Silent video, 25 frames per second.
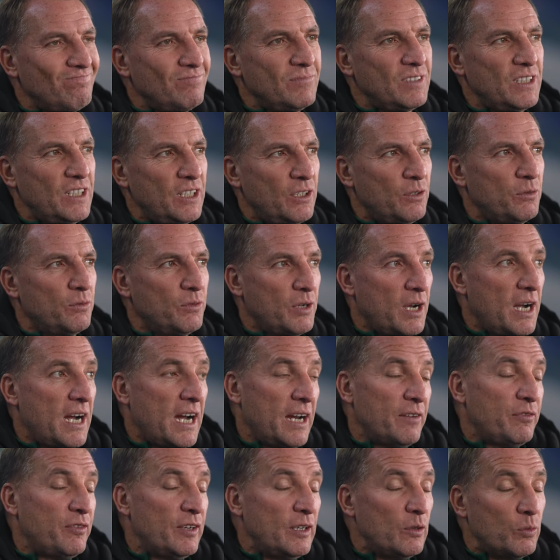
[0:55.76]
you know,
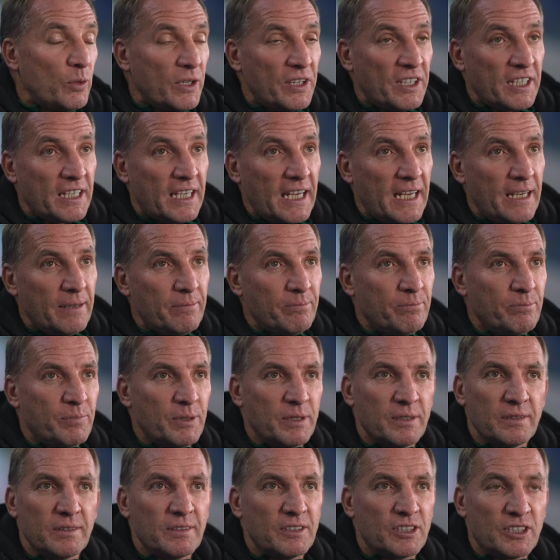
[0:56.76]
I feel win the game,
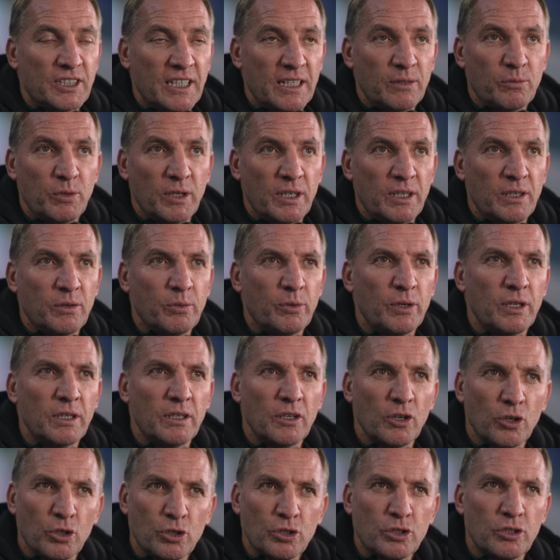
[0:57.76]
but instead we
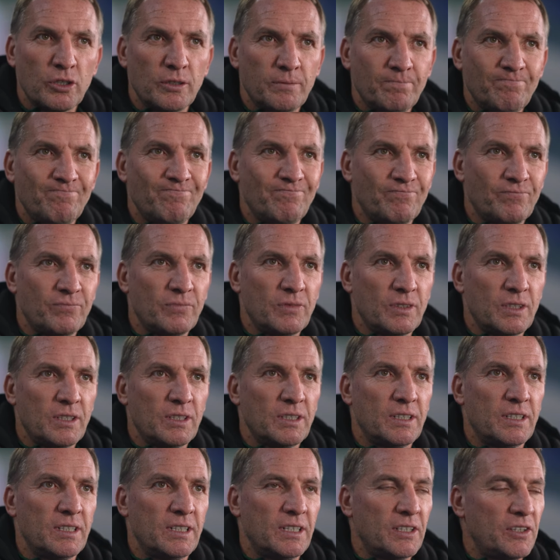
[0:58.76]
lost it
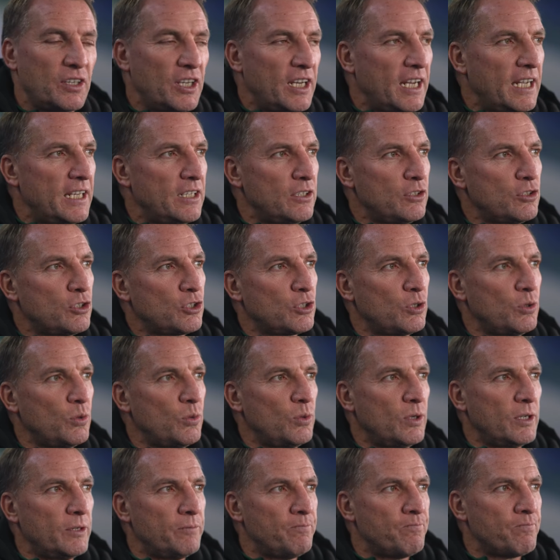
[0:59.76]
at the end. So,
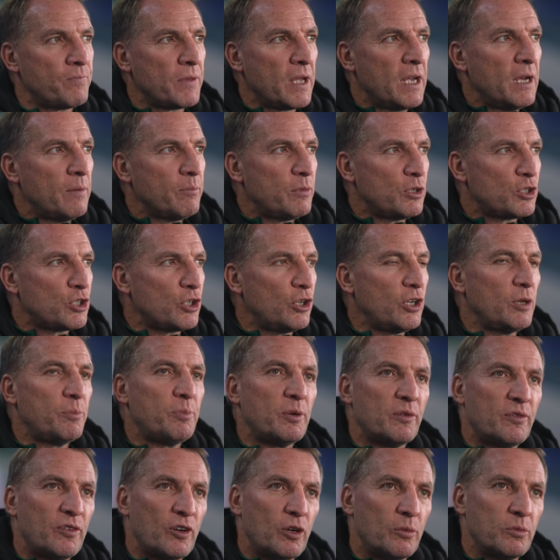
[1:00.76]
but certainly
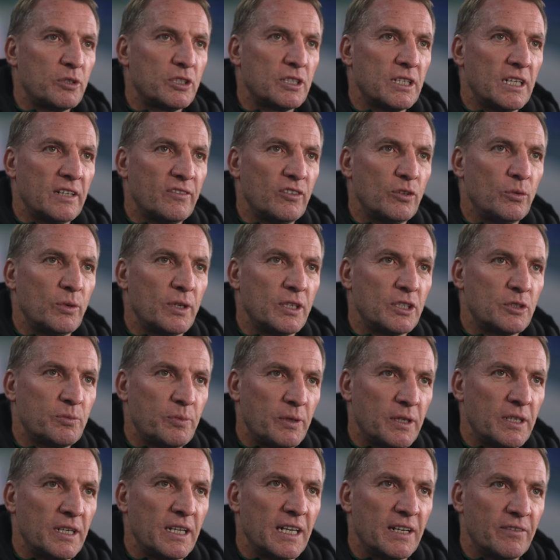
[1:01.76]
performance level, when it's
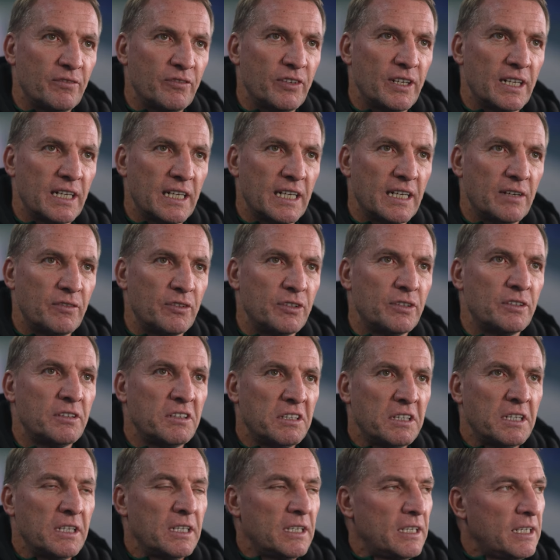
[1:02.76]
been 11v11,
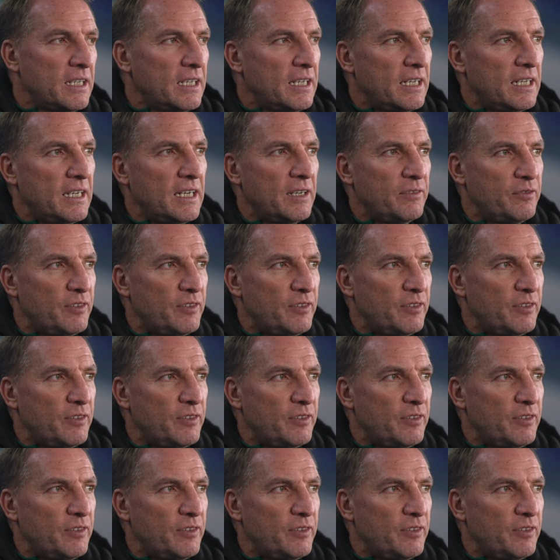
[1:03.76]
I